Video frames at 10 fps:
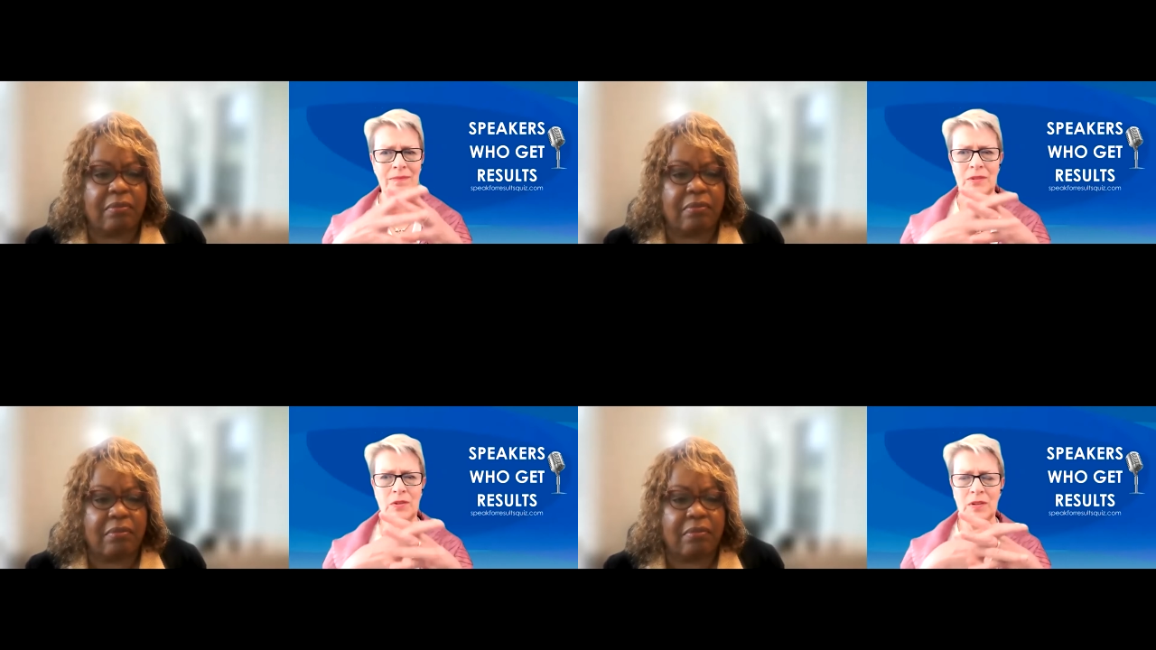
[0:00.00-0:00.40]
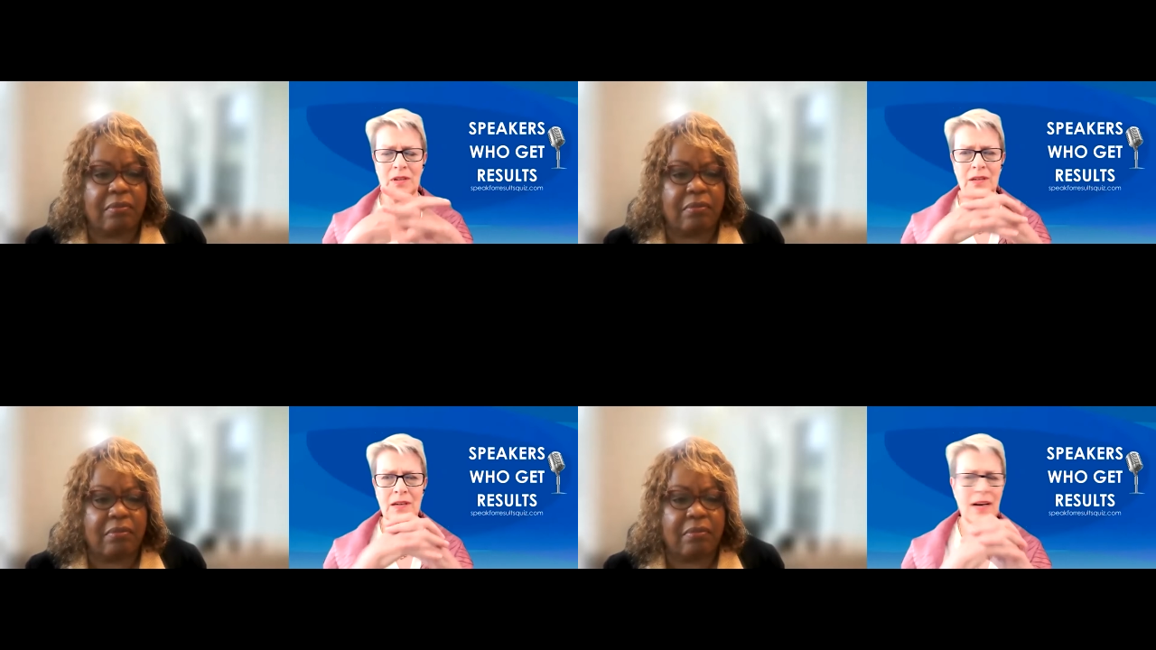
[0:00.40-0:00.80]
Speaker 1: to
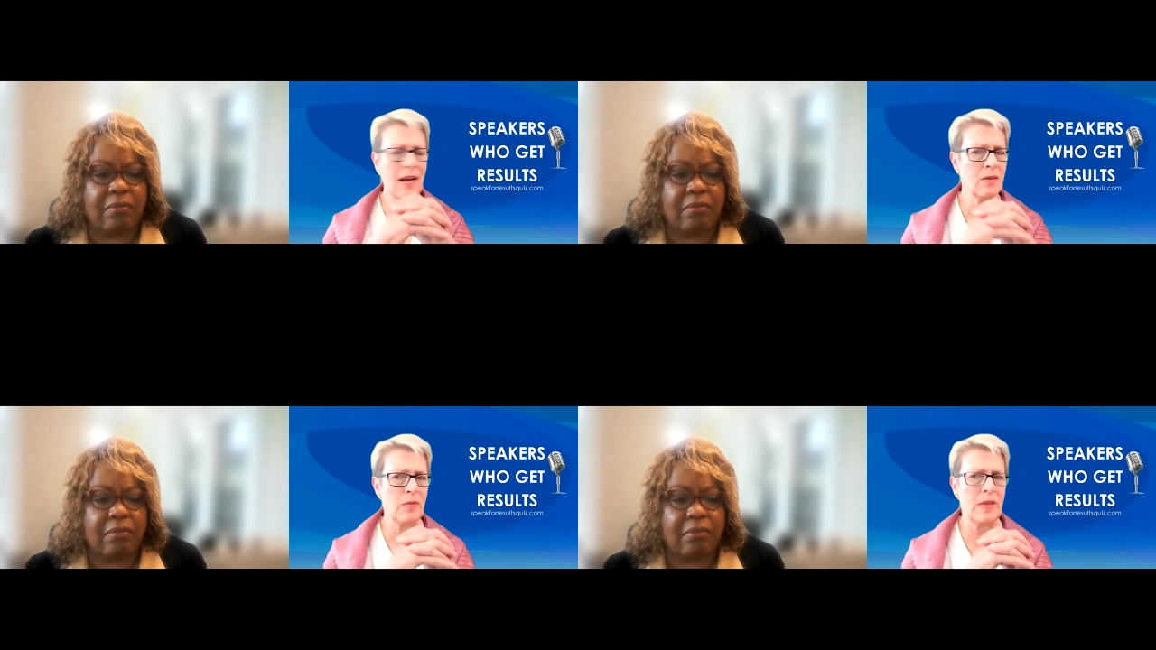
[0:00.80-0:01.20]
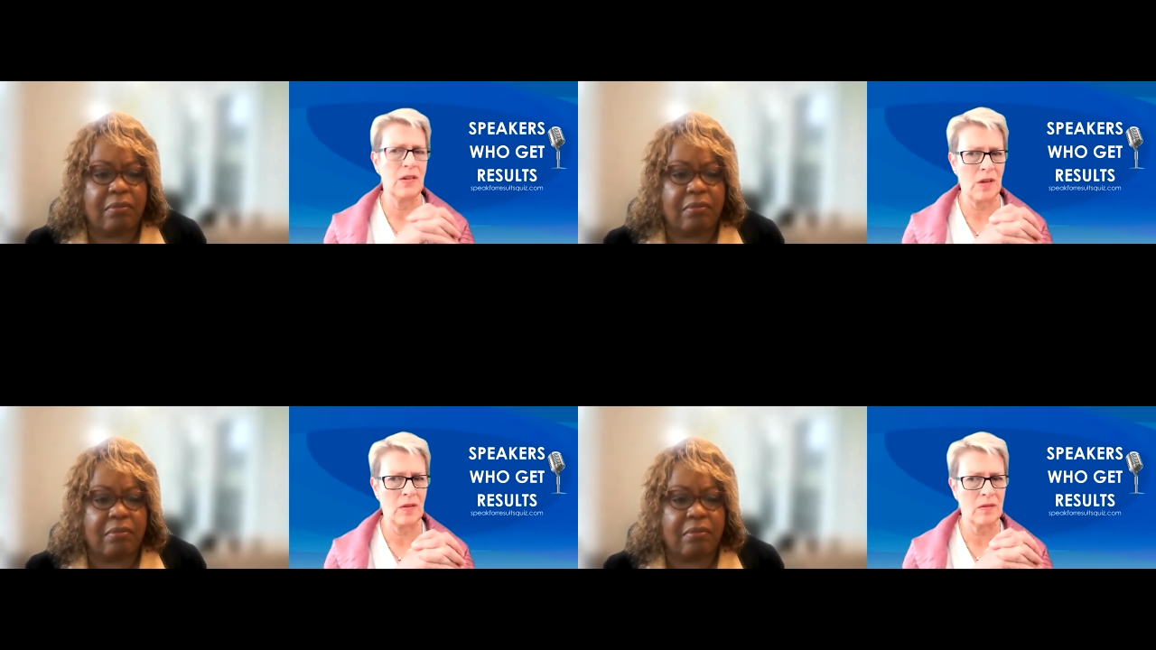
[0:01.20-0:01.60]
connect with
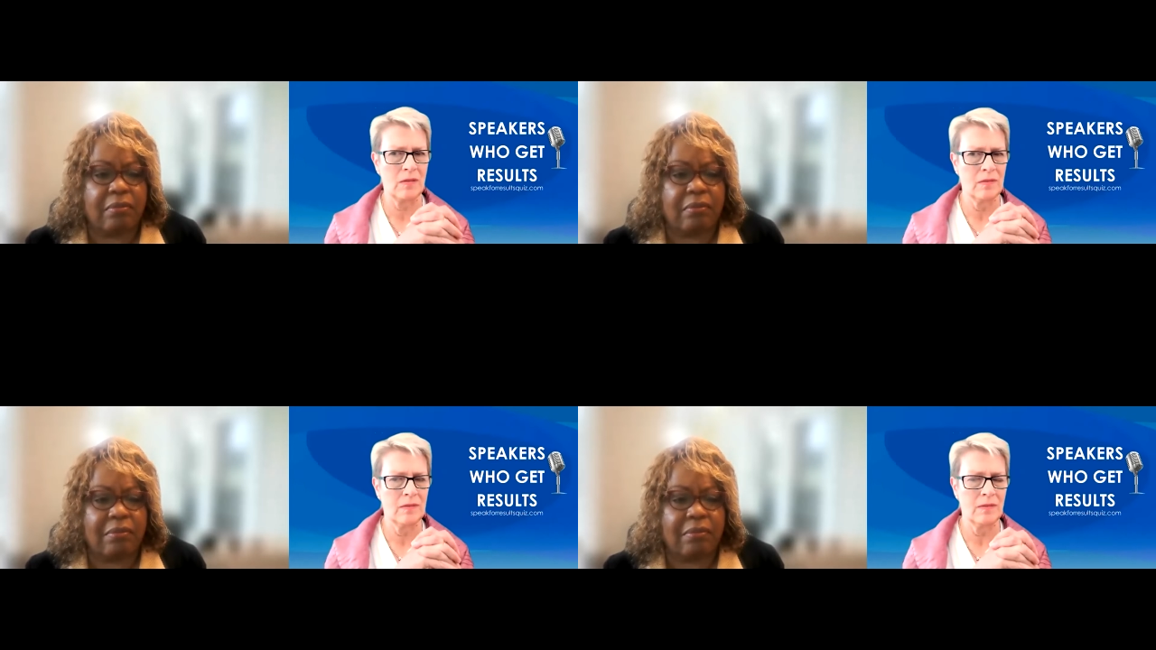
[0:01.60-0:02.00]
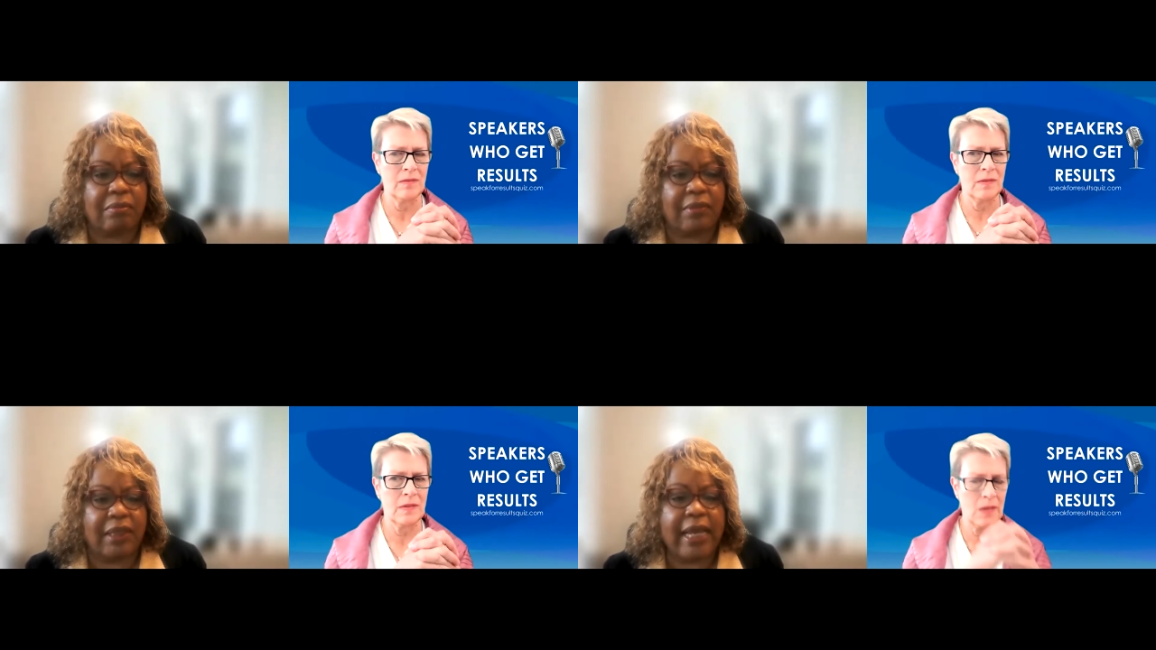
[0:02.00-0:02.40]
each other.
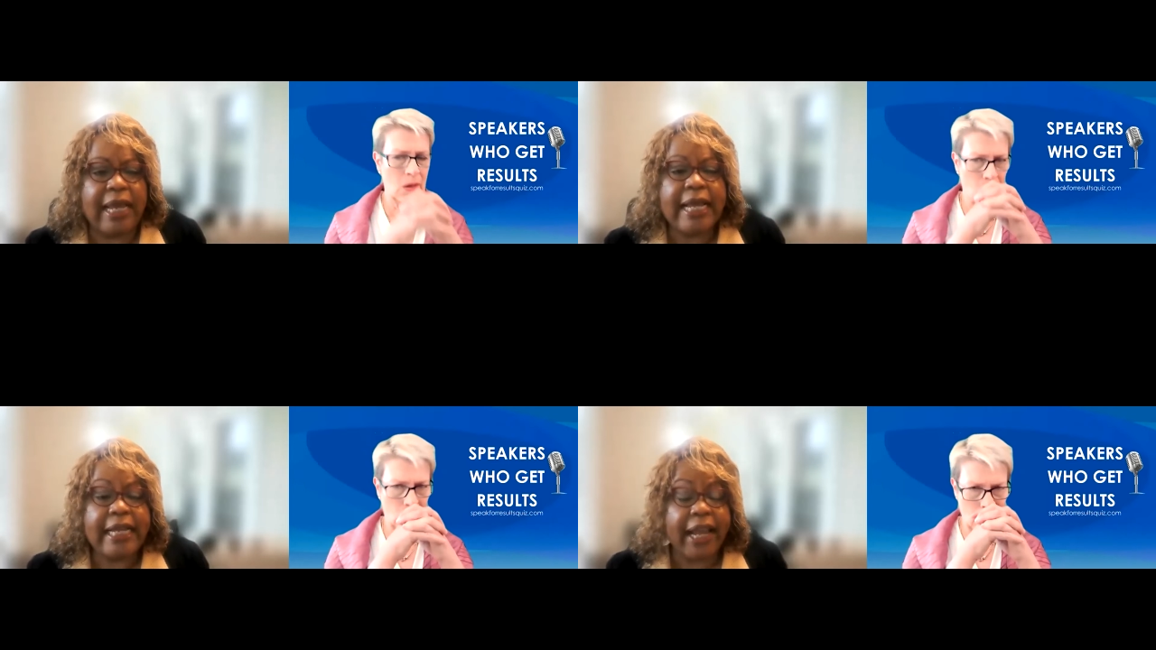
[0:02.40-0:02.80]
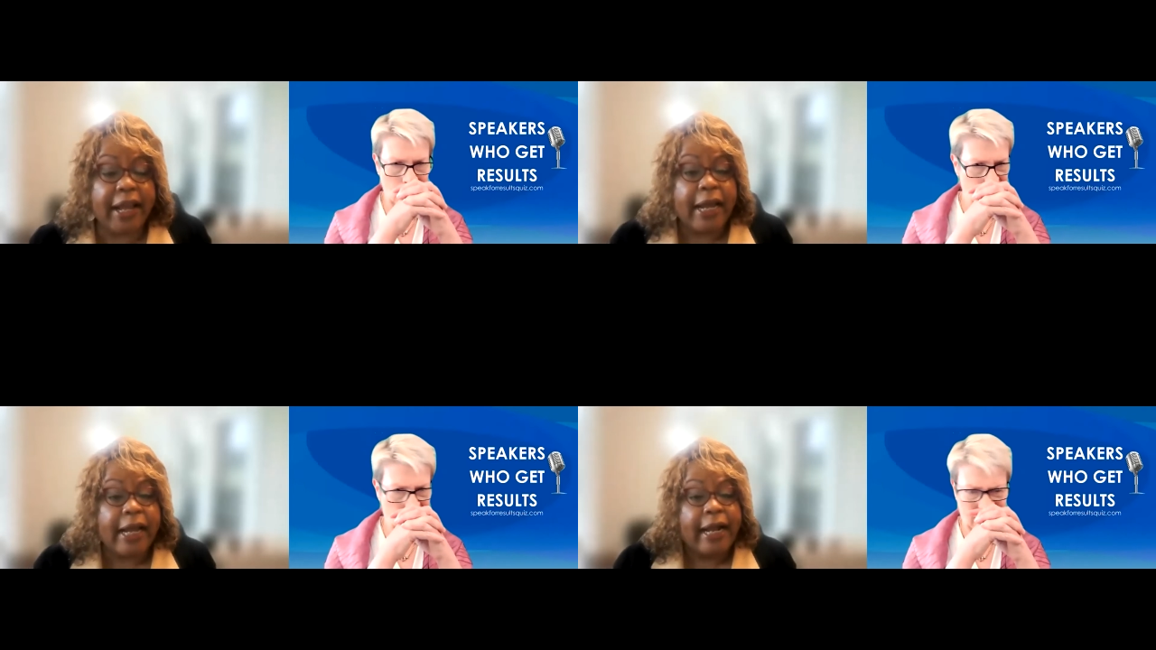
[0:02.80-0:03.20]
So, yeah.
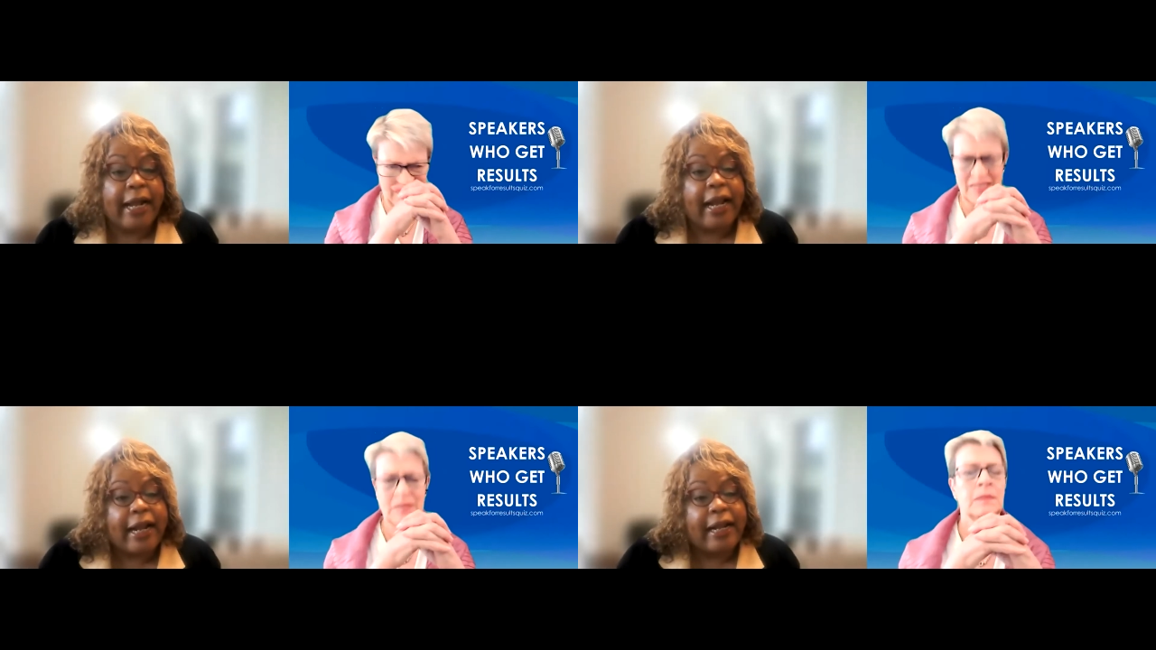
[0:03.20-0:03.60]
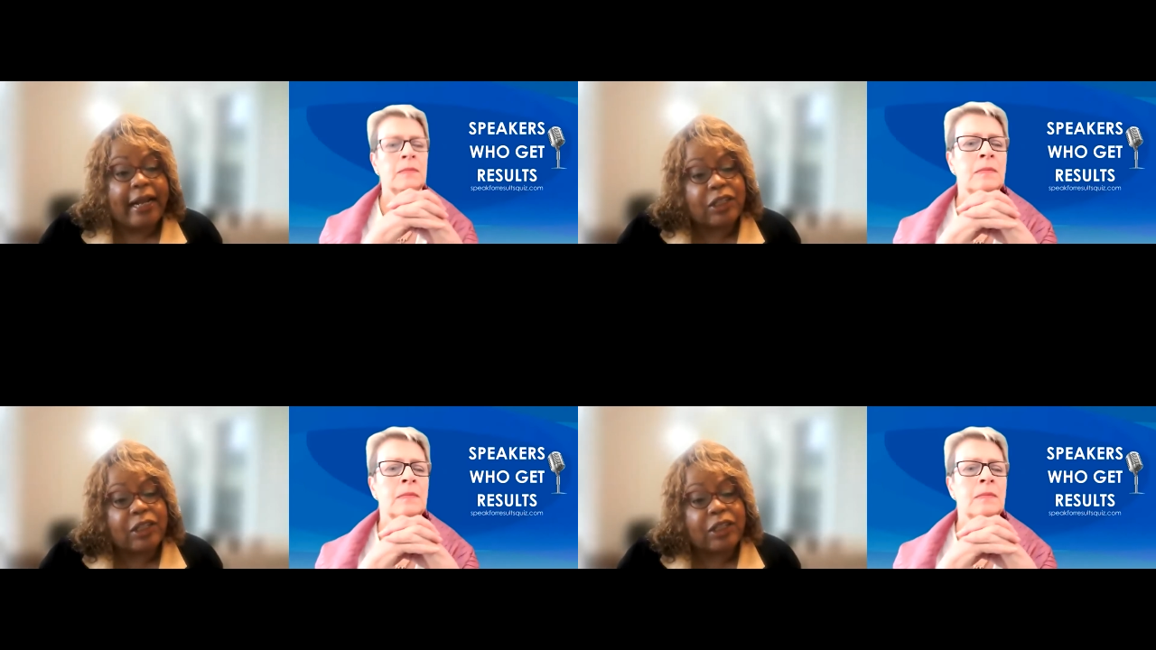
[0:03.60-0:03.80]
Uh, and